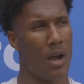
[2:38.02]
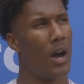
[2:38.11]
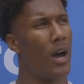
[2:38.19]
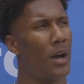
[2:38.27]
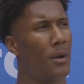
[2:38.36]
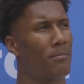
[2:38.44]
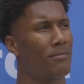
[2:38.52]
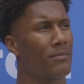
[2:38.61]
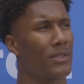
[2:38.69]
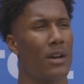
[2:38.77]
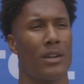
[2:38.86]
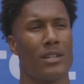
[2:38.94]
Um,
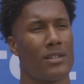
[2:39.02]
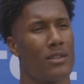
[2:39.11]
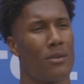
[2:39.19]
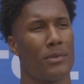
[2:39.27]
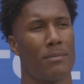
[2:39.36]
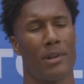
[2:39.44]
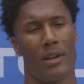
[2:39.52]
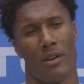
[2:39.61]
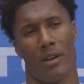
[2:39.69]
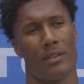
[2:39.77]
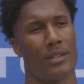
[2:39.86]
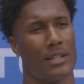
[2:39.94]
no, he just told me to play
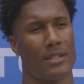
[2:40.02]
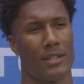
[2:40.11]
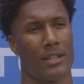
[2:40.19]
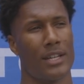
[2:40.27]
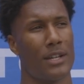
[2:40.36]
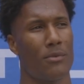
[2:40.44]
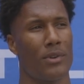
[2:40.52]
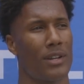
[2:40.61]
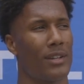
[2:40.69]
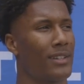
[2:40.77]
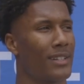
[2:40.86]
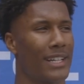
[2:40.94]
hard. That's it. He didn't want
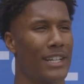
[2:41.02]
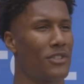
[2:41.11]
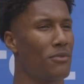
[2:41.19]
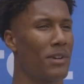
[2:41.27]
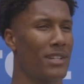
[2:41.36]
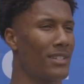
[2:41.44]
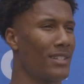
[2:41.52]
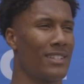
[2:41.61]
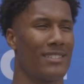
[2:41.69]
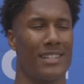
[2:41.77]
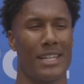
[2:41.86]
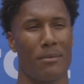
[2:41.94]
to get too much into
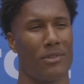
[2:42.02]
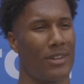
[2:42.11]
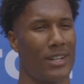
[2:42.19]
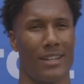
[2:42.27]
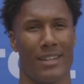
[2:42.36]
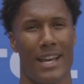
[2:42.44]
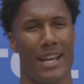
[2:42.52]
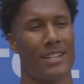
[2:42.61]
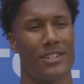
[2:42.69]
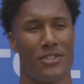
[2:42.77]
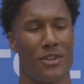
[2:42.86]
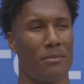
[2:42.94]
the scheme or any of that.
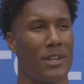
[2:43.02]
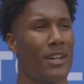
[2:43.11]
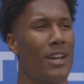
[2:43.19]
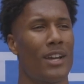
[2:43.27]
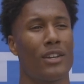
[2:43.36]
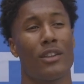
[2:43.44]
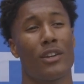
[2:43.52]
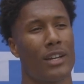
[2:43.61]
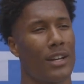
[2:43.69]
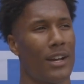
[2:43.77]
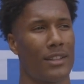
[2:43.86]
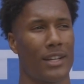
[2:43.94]
He just told me, you look
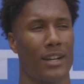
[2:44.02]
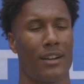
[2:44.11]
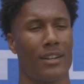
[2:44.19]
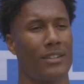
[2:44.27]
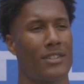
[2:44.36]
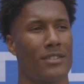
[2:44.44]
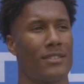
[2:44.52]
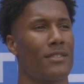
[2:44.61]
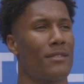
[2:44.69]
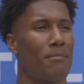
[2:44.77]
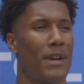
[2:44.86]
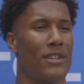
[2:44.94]
good out there. Just
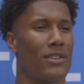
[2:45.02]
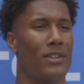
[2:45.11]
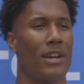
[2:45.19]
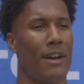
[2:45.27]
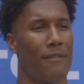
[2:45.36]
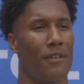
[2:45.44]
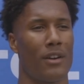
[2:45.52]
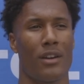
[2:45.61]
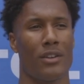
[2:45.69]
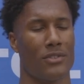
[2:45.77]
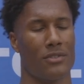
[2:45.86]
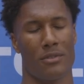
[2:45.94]
make sure you have fun,
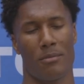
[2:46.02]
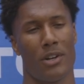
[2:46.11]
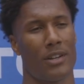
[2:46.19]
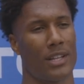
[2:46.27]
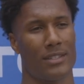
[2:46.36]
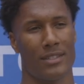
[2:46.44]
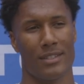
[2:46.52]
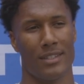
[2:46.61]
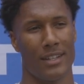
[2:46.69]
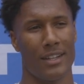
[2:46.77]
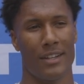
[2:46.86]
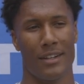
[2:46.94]
hustle to the ball. That's it.
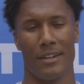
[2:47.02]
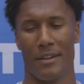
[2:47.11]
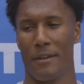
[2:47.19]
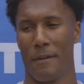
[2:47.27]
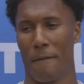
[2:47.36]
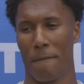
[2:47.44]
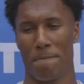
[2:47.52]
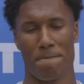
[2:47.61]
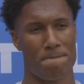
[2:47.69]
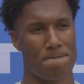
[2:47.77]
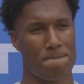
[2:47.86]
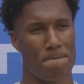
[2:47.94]
What does the
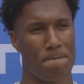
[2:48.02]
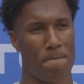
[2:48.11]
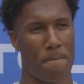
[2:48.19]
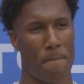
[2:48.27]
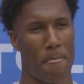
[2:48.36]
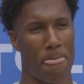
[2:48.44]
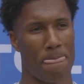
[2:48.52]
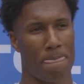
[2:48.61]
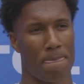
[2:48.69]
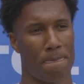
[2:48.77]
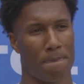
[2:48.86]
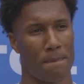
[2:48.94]
defense have to do to
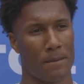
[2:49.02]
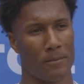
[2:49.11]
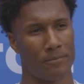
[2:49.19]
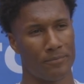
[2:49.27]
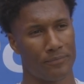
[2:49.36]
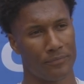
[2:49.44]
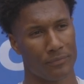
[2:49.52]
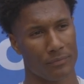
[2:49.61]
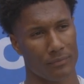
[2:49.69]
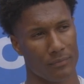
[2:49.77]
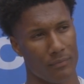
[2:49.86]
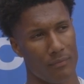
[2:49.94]
take the next
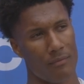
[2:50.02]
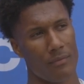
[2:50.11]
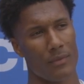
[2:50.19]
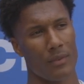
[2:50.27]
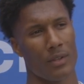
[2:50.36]
step forward?